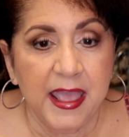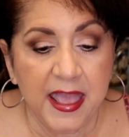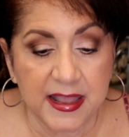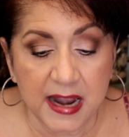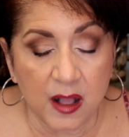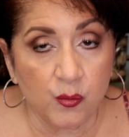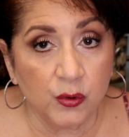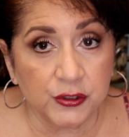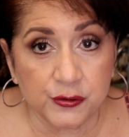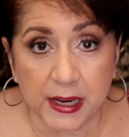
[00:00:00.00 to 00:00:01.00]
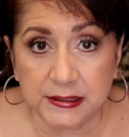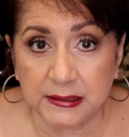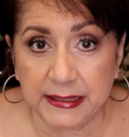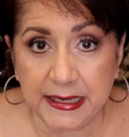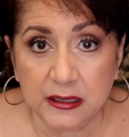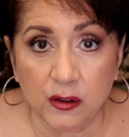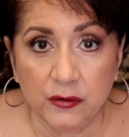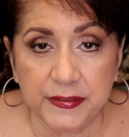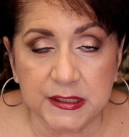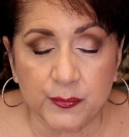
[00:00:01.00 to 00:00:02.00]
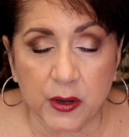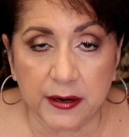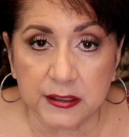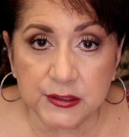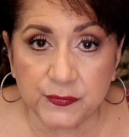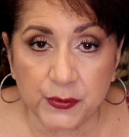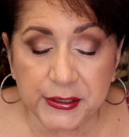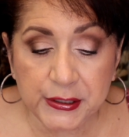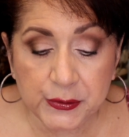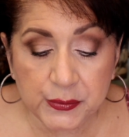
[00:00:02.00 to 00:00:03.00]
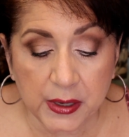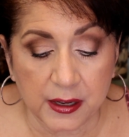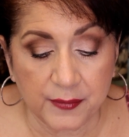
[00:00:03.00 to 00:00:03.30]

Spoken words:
And I will try to link all of these products for you.